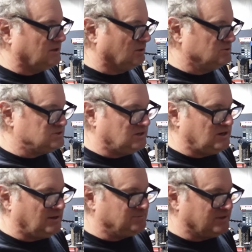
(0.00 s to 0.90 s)
loosened
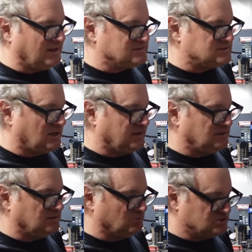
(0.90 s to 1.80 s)
it up to that
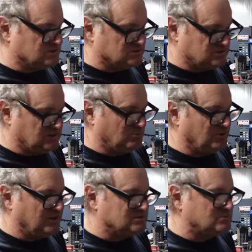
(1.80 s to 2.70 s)
site, which is
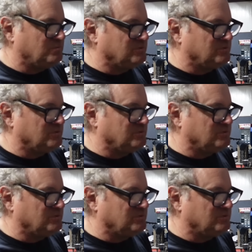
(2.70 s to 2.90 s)
within